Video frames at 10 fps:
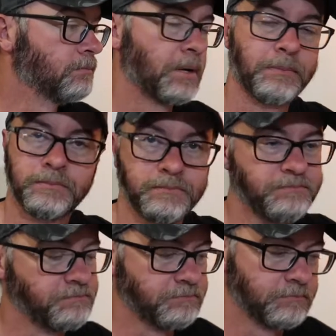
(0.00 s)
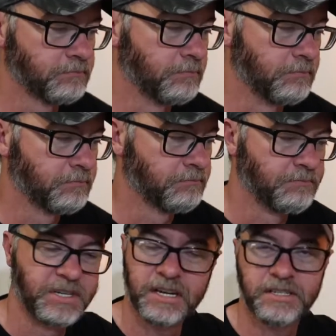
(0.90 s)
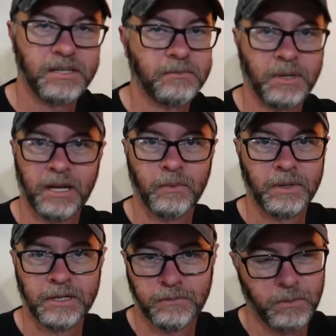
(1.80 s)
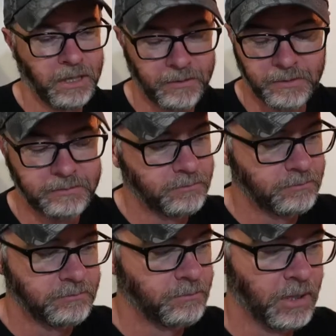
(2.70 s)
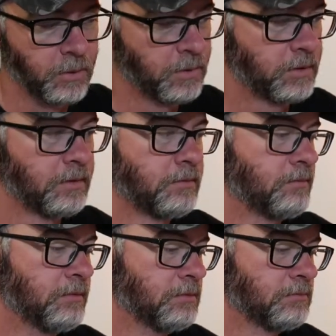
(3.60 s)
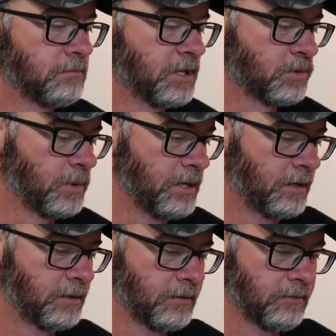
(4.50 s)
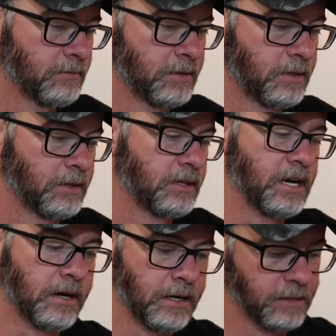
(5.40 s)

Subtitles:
Been testing, playing with, whatever, both this week. Carrying